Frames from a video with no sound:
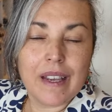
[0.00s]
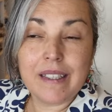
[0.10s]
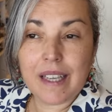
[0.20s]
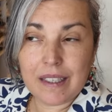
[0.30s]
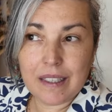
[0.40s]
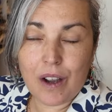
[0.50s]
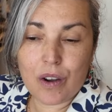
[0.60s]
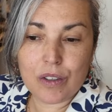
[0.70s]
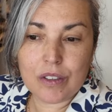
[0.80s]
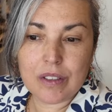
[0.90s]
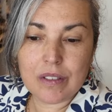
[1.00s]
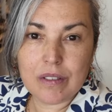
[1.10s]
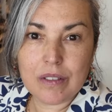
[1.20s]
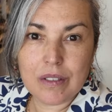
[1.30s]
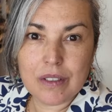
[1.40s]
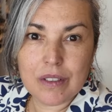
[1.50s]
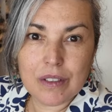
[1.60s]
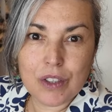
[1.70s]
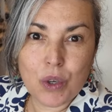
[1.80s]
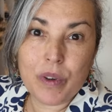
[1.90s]
It's getting hot,
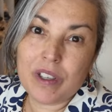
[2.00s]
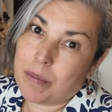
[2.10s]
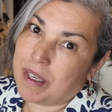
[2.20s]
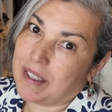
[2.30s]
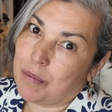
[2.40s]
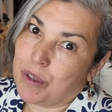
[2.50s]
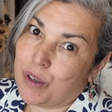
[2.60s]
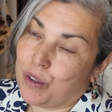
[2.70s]
so we're gonna make some new